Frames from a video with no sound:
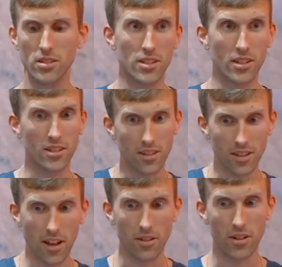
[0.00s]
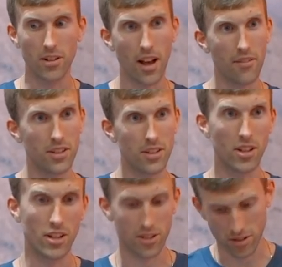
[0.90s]
So you're never having to
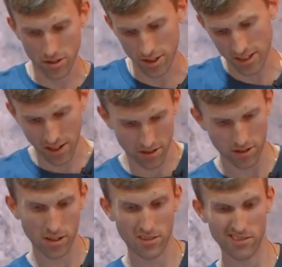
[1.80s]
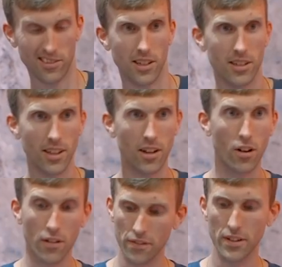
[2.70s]
look down and go, get it
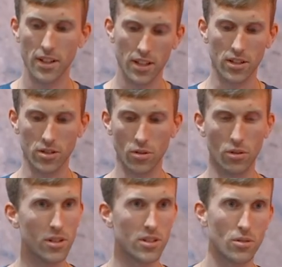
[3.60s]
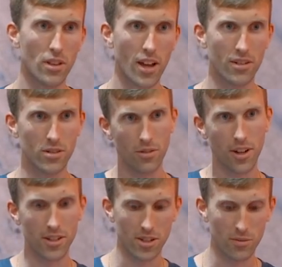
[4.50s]
off. It's all there, it's all
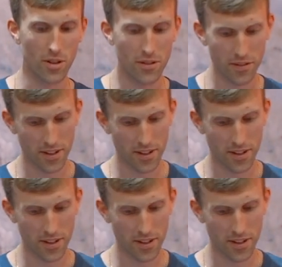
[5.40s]
nice and smooth.